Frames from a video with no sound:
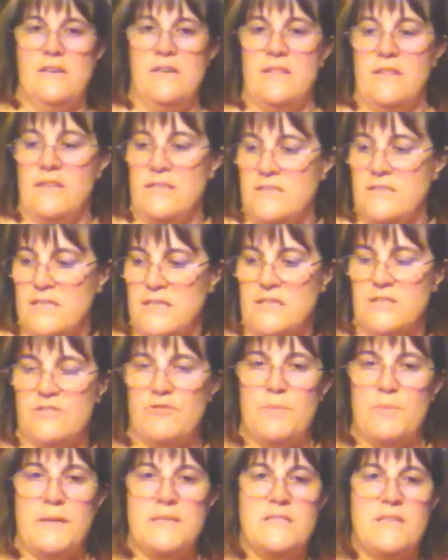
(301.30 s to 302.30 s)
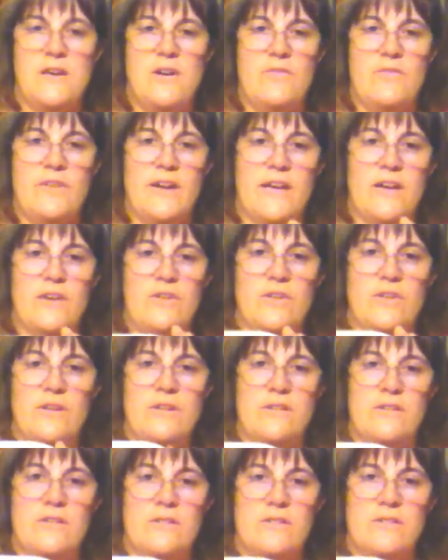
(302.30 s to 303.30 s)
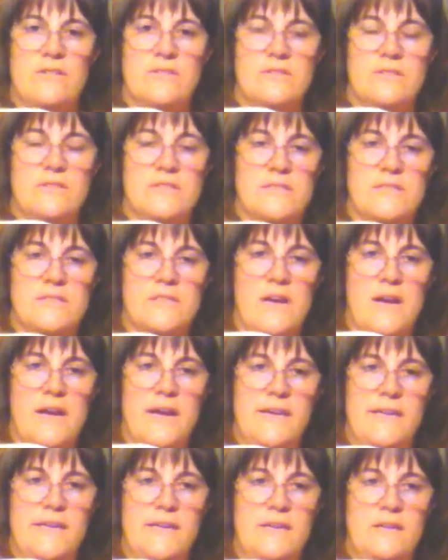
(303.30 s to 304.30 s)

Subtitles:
these things for myself, and I couldn't decide